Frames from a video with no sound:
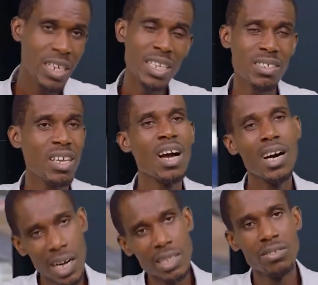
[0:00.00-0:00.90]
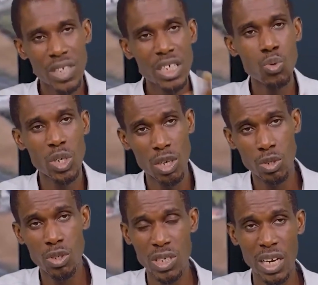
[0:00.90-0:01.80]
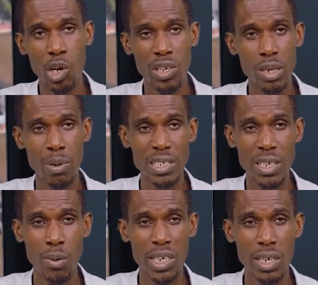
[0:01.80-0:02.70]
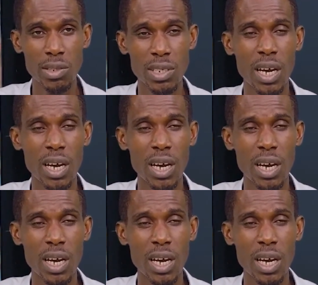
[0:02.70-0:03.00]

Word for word: And that's uh, this was also seconded by someone else.